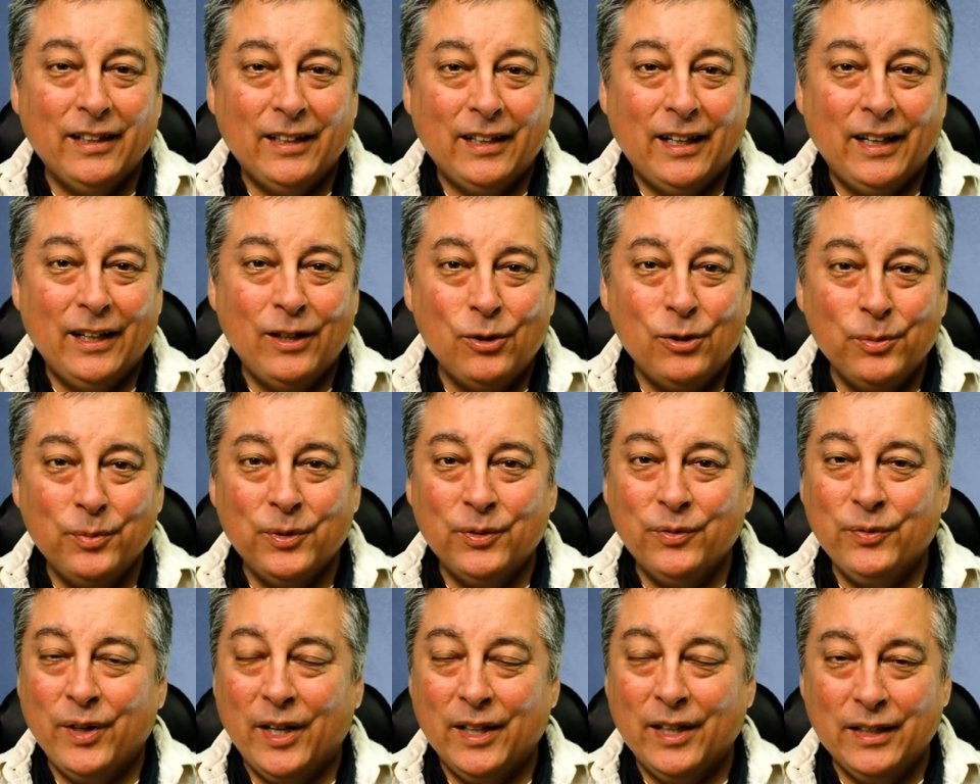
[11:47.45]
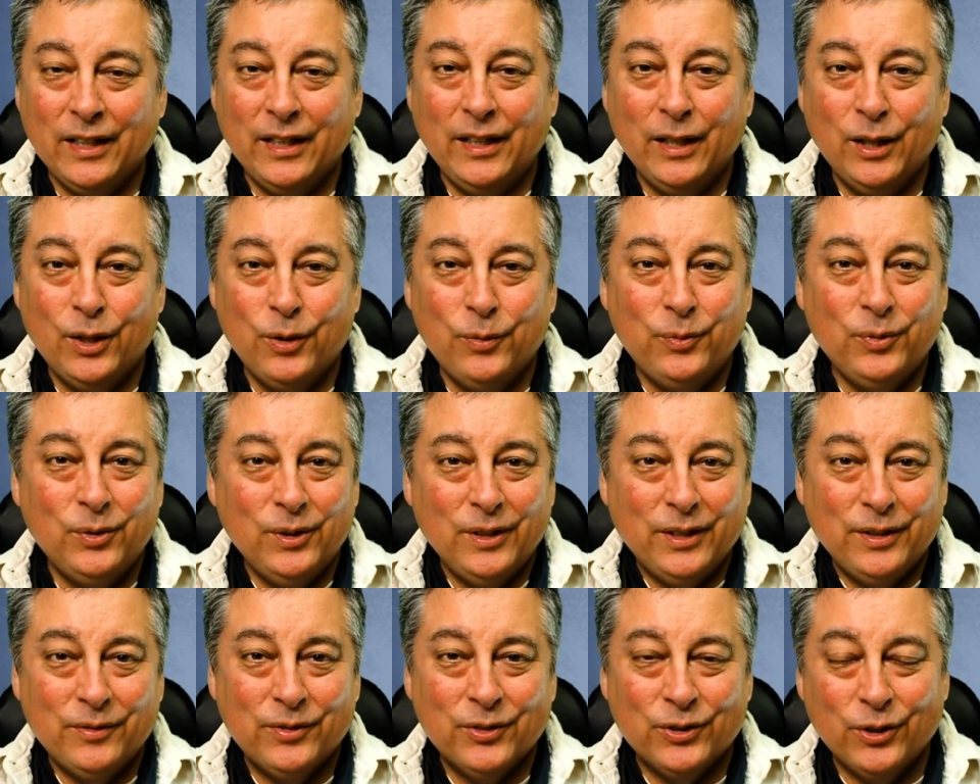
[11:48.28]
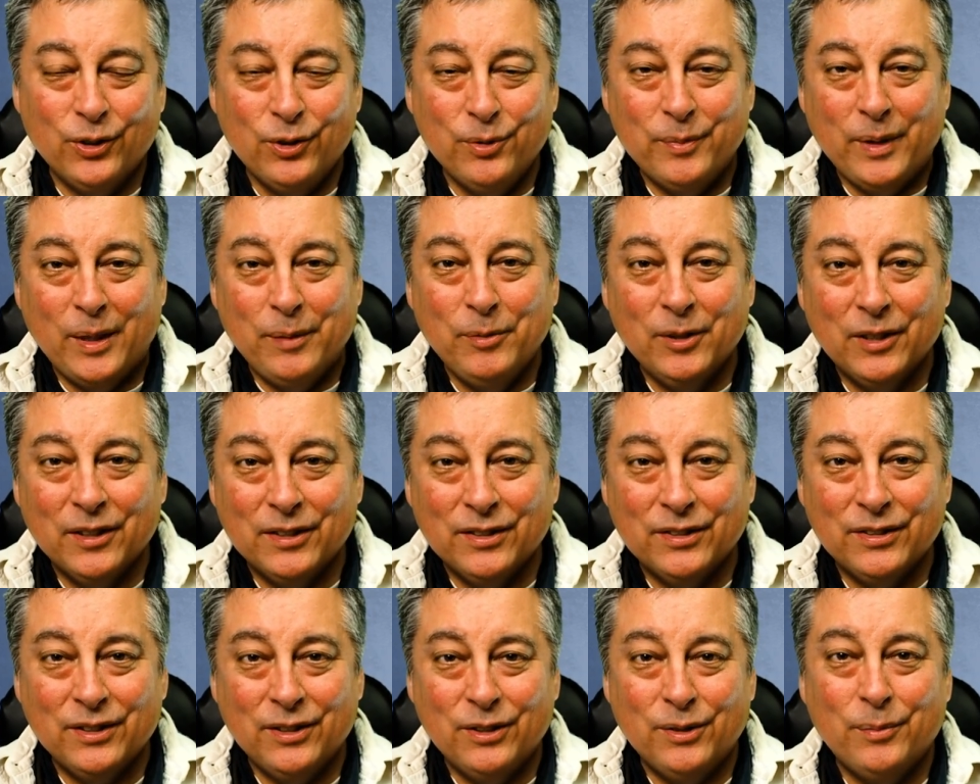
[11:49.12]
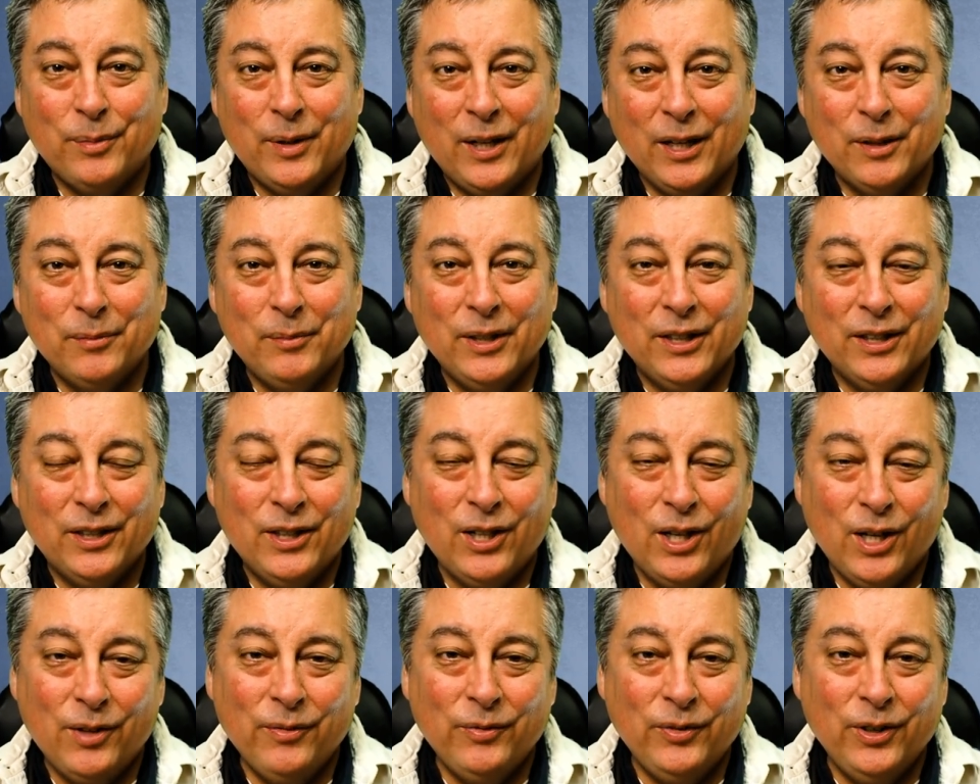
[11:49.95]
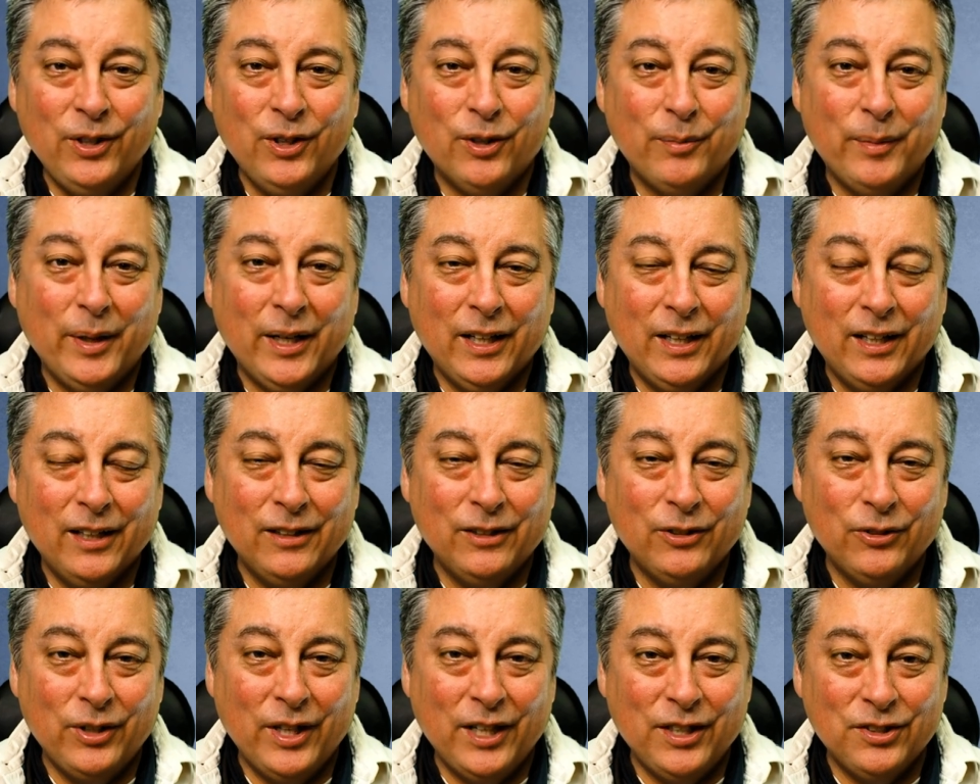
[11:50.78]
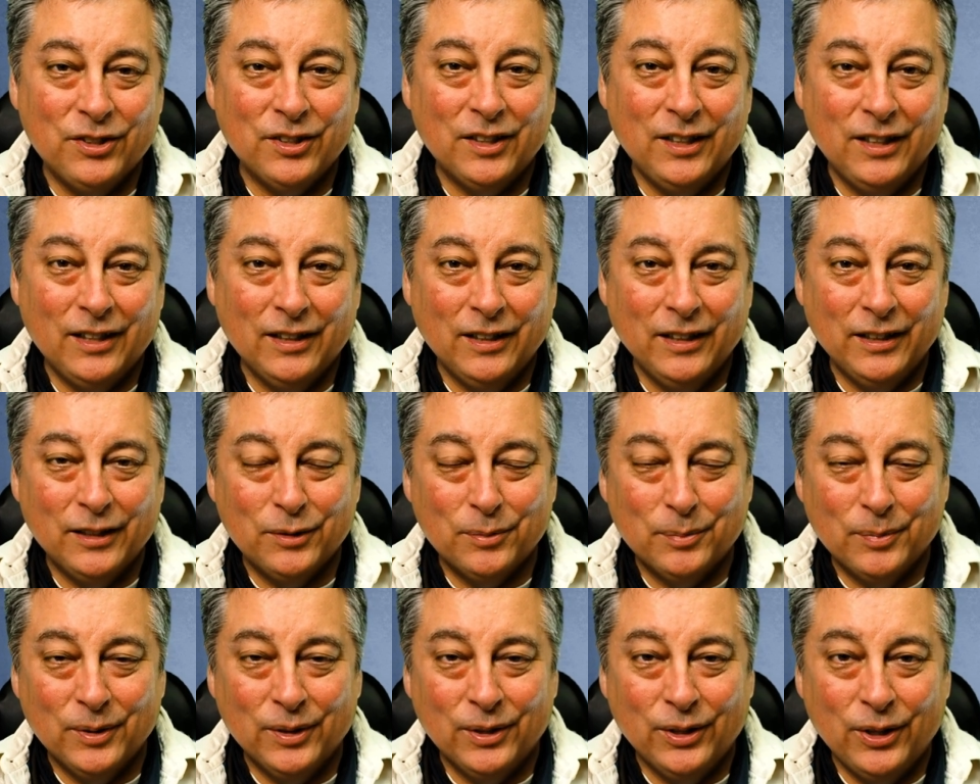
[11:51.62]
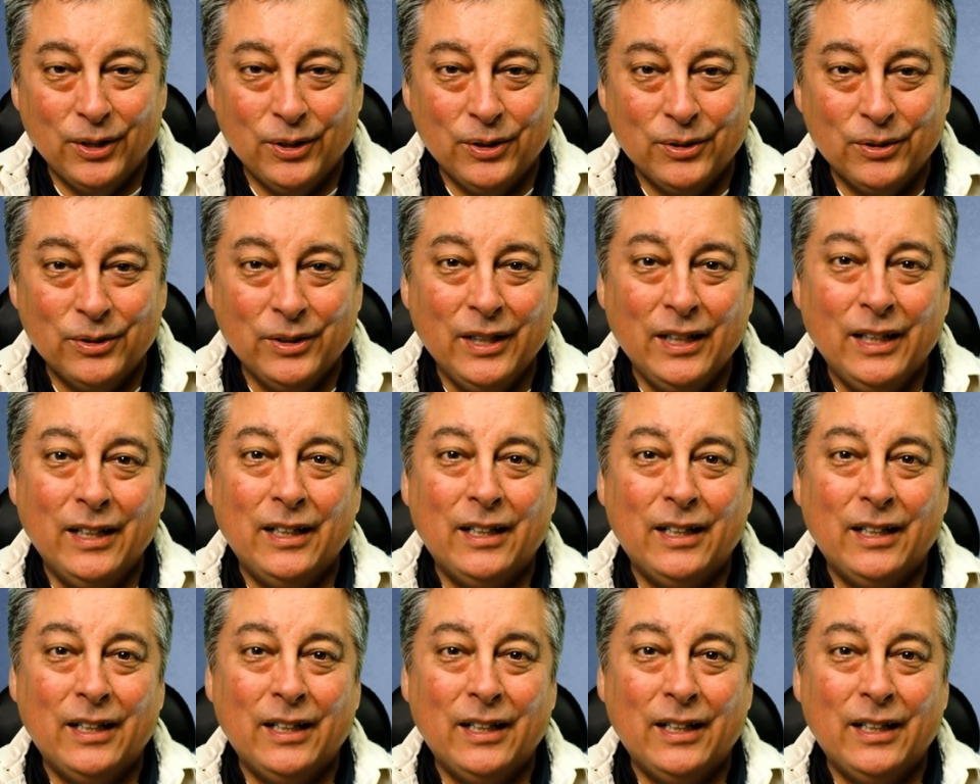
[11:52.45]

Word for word: I hope you found that helpful. If so, maybe consider buying me a coffee or making a donation in the links below.